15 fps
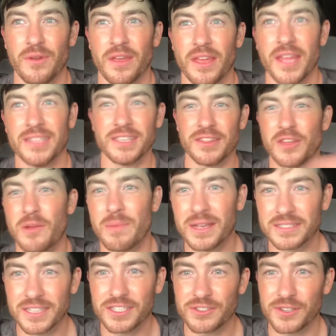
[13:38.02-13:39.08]
it's in their
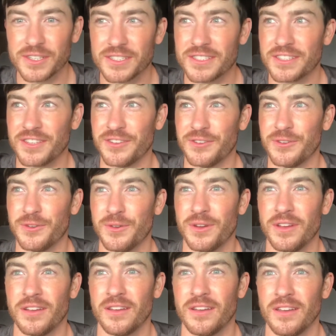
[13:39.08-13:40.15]
best interest to
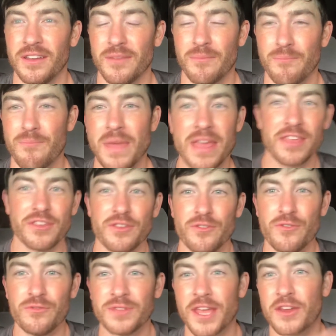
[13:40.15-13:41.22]
make
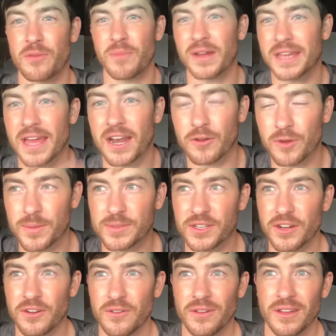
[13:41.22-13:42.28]
you take your money out of
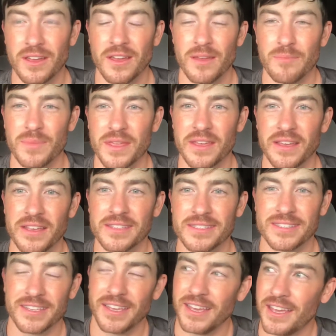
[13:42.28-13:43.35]
crypto,
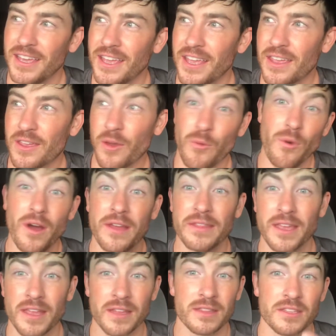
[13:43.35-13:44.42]
because one,
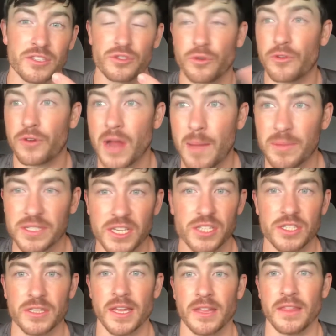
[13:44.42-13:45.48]
they could destroy their
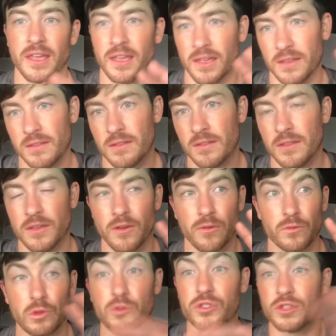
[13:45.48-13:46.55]
competition, that could
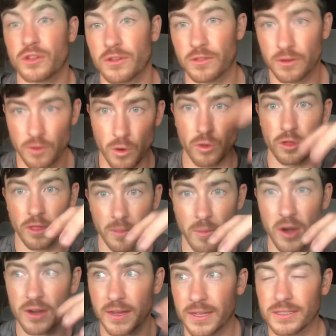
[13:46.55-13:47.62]
loosen their hold on the
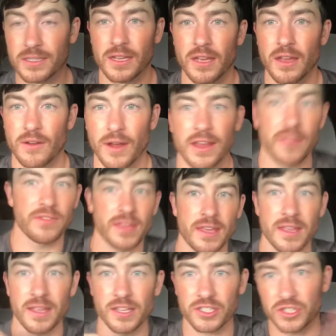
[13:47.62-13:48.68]
market, right, if they
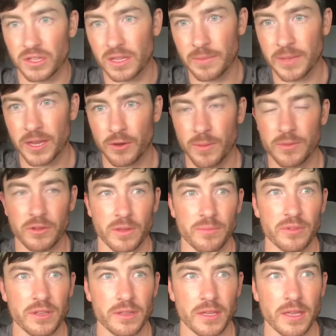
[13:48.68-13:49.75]
can just eliminate crypto
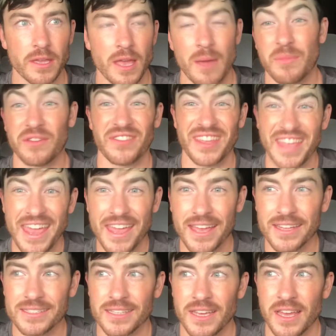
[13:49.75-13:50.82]
completely. But if they
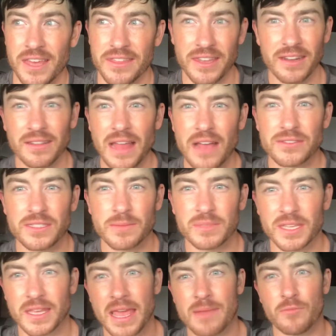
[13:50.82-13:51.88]
can't, then it allows them to
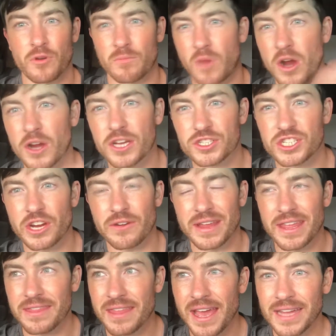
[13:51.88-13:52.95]
gain more market share
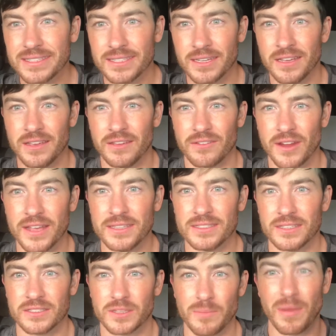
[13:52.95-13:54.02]
in that, right,
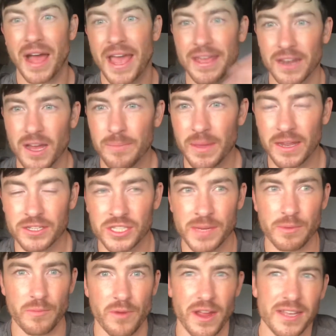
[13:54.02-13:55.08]
to buy it up at a
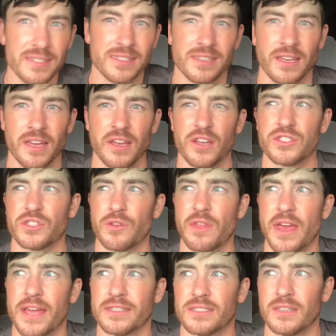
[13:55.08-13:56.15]
cheaper price, so
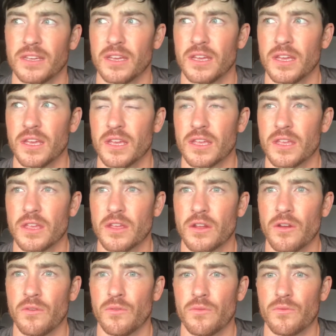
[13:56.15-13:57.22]
that
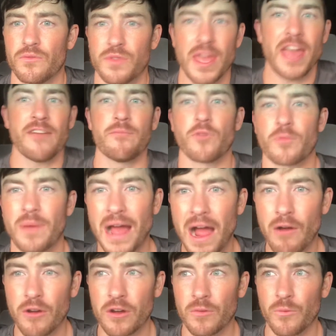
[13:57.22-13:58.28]
they have more
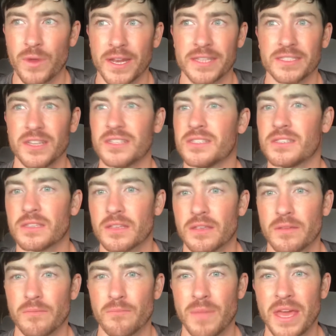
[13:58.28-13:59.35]
power when it does
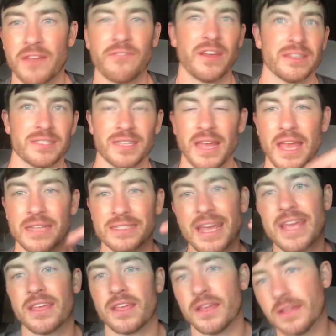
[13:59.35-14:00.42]
manifest and
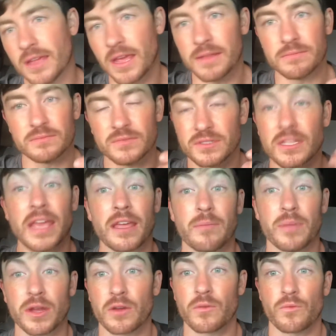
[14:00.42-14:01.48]
take a
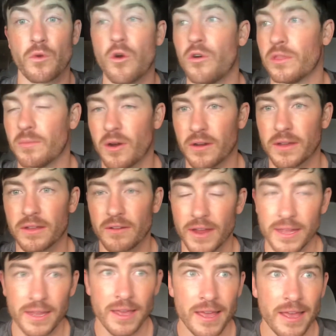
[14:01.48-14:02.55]
bigger role in the market,
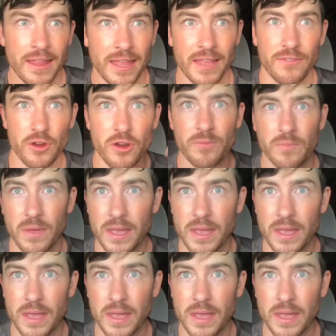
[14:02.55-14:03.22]
right? Like, if you're a big